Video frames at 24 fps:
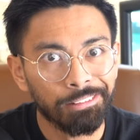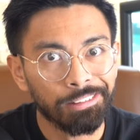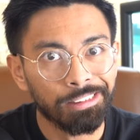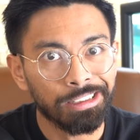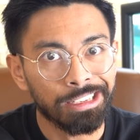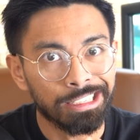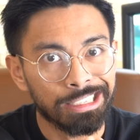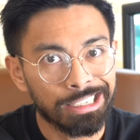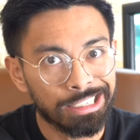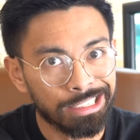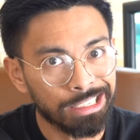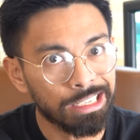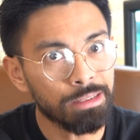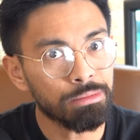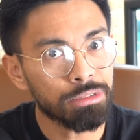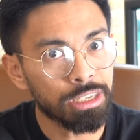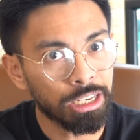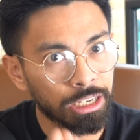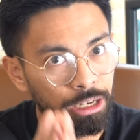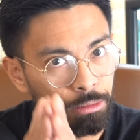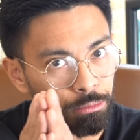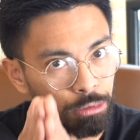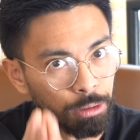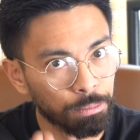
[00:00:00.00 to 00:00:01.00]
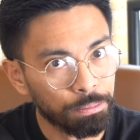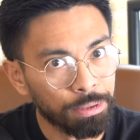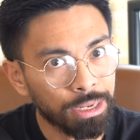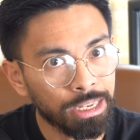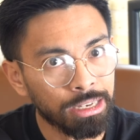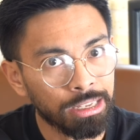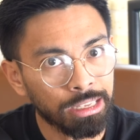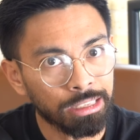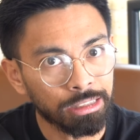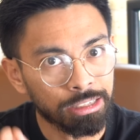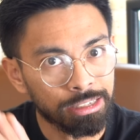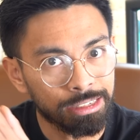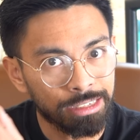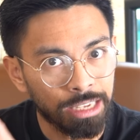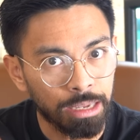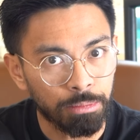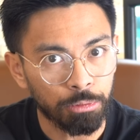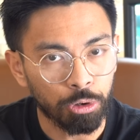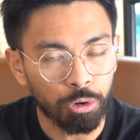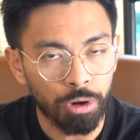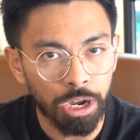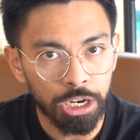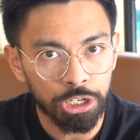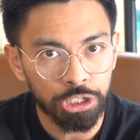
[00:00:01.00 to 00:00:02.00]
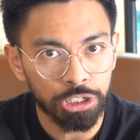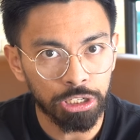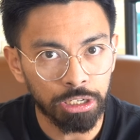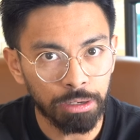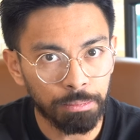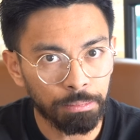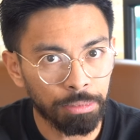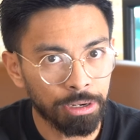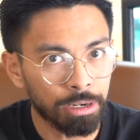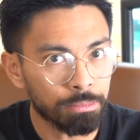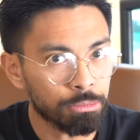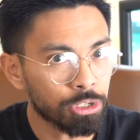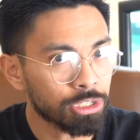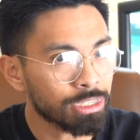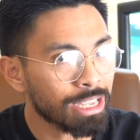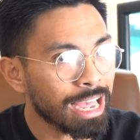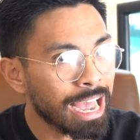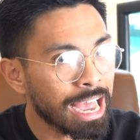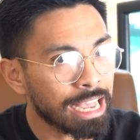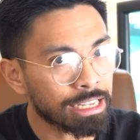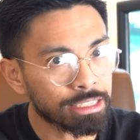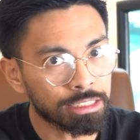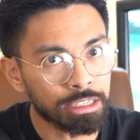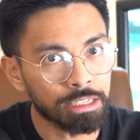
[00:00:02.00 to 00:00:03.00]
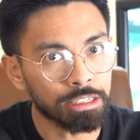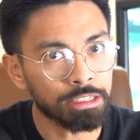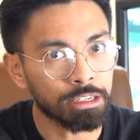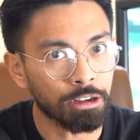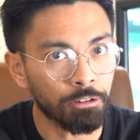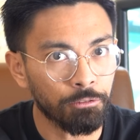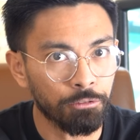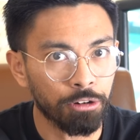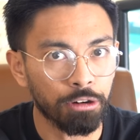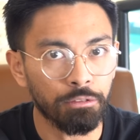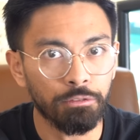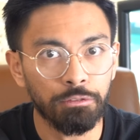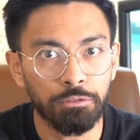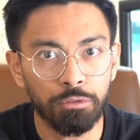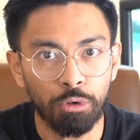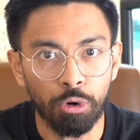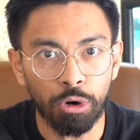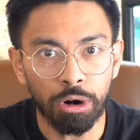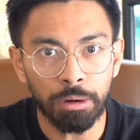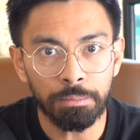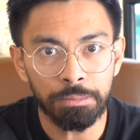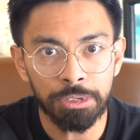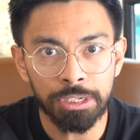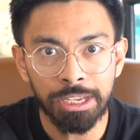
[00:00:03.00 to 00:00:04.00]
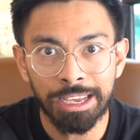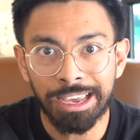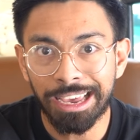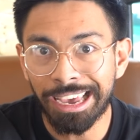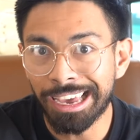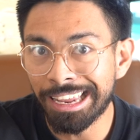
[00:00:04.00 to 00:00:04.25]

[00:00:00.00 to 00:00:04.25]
it seems like I'm repeating the same question, but I'm just asking different forms.